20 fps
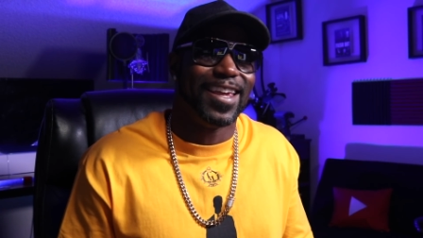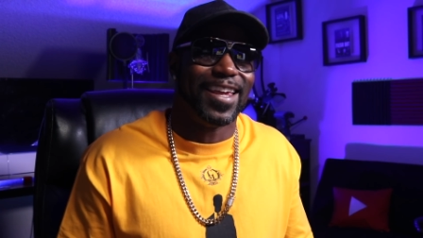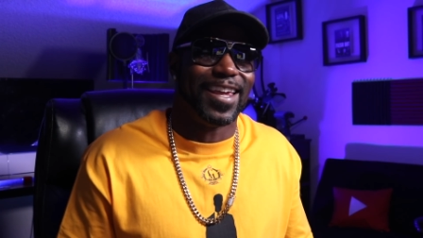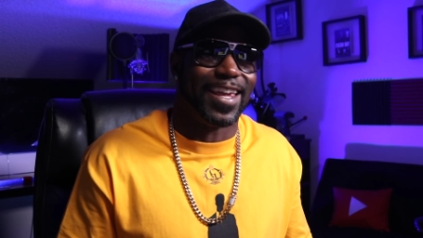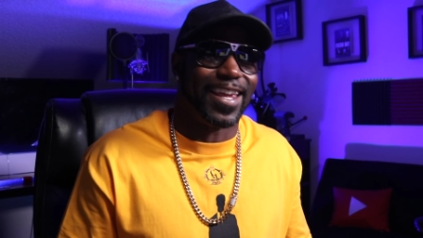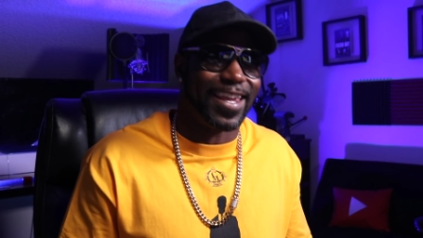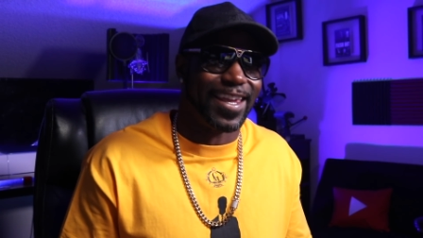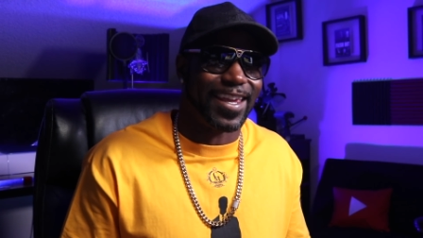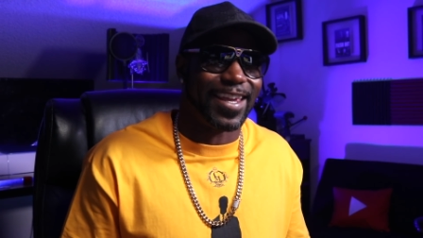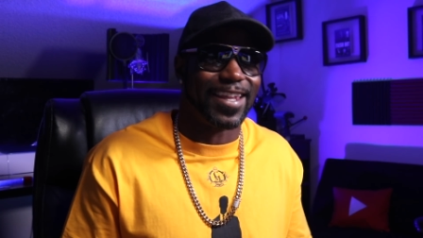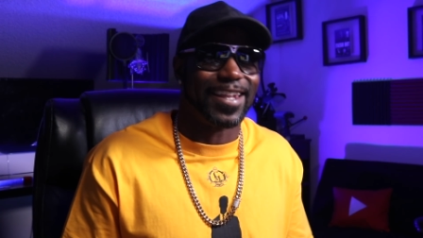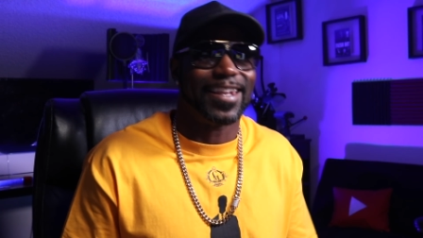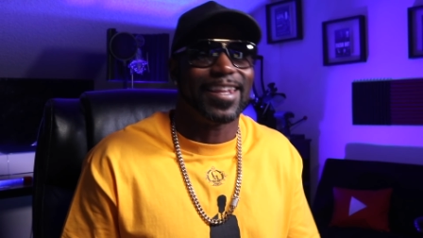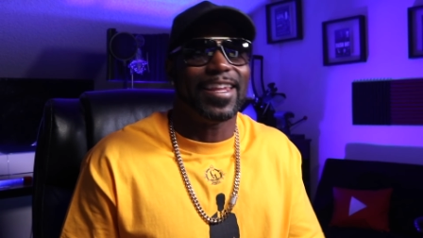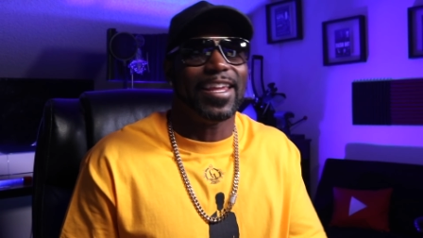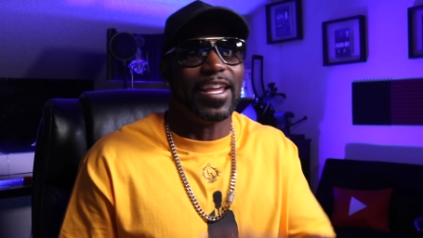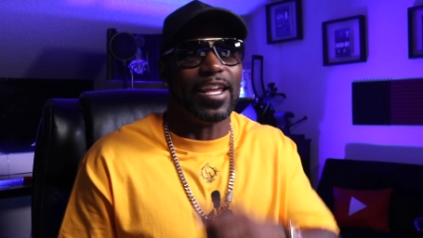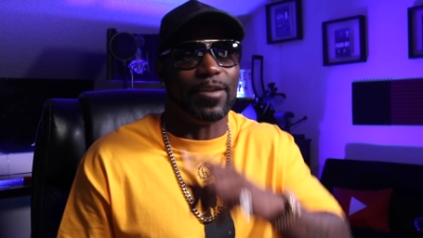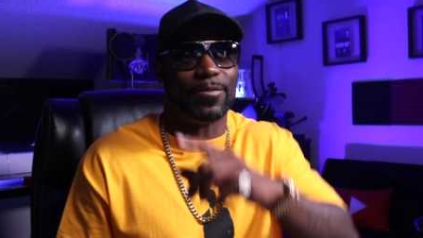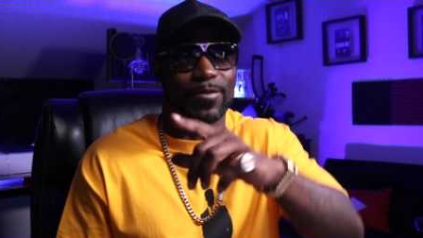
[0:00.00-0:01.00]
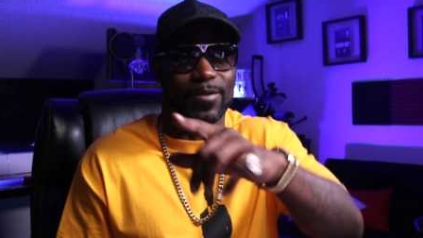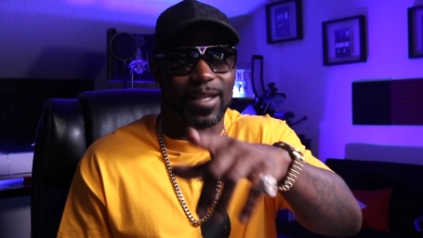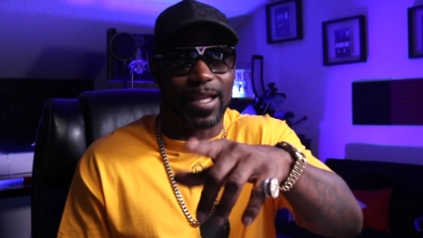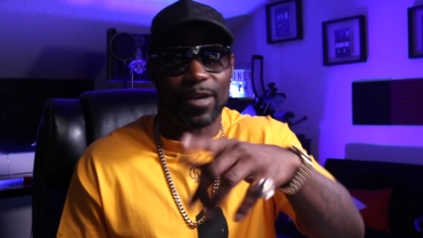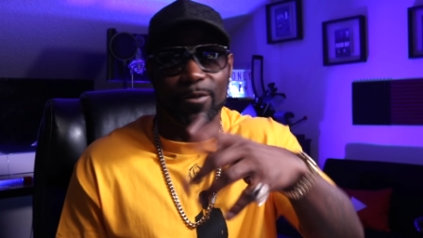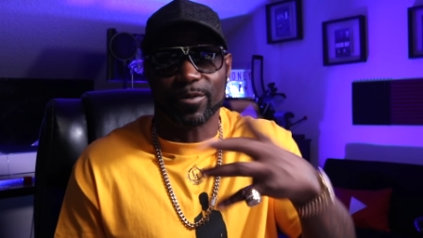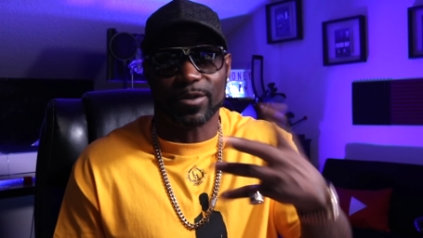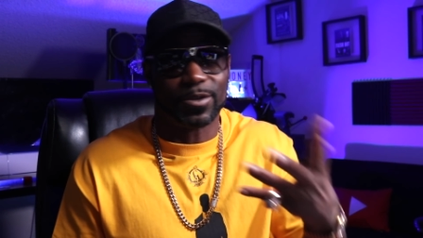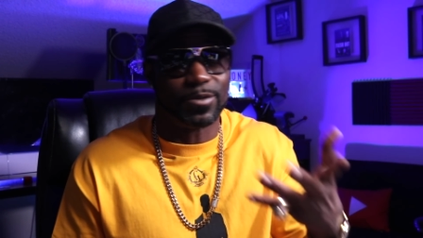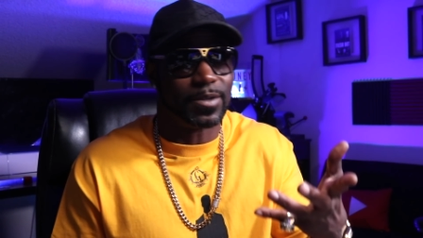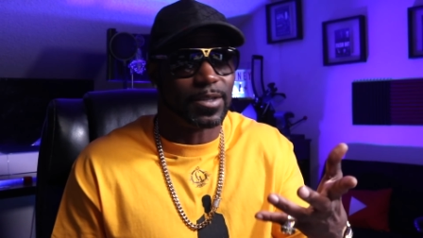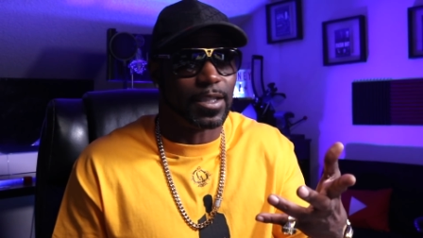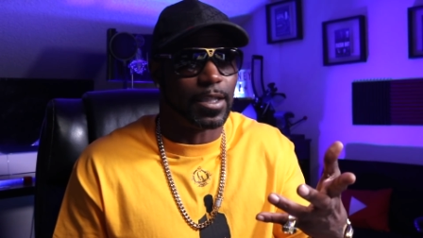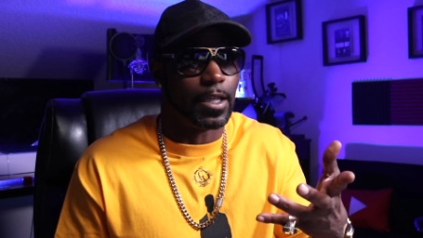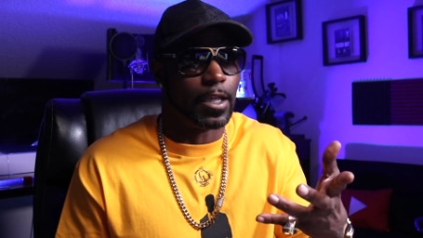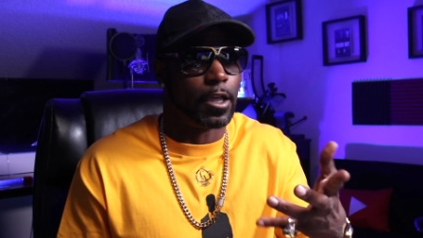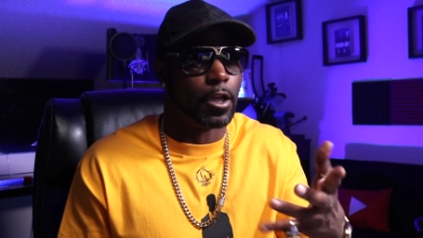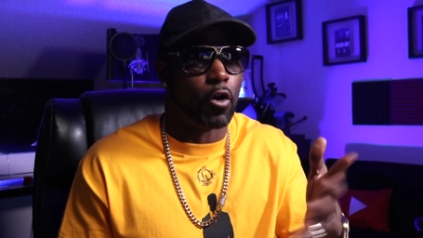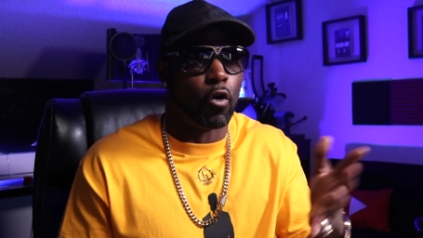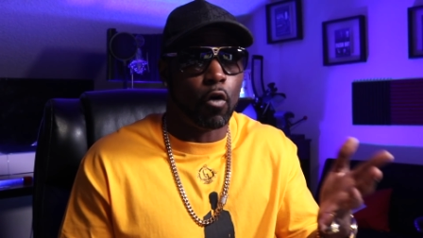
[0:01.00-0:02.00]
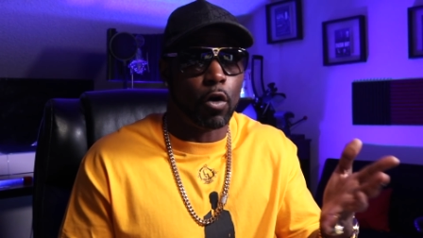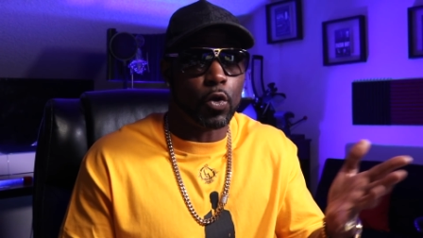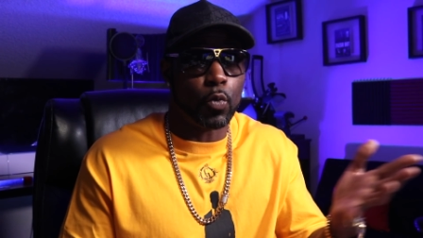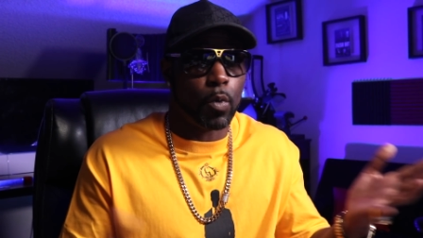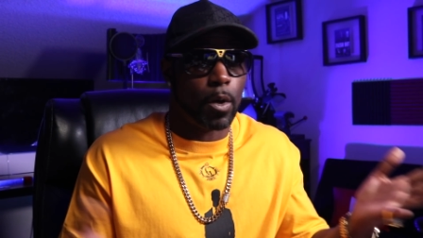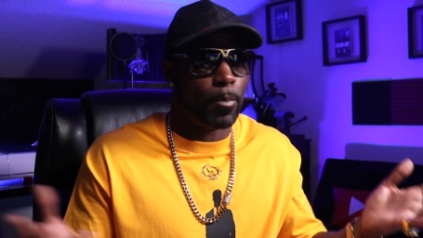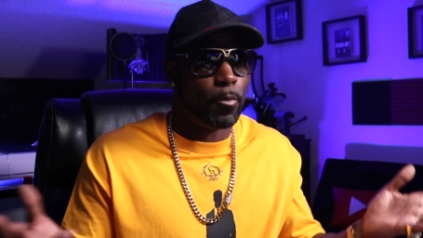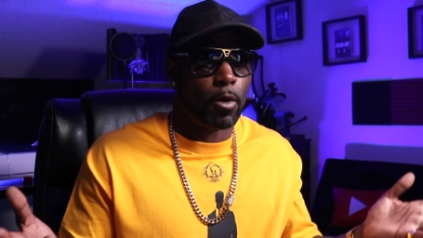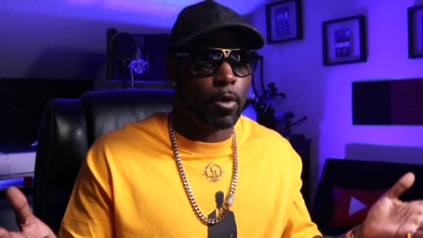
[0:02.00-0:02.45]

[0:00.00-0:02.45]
And if you like what you see here, or you want more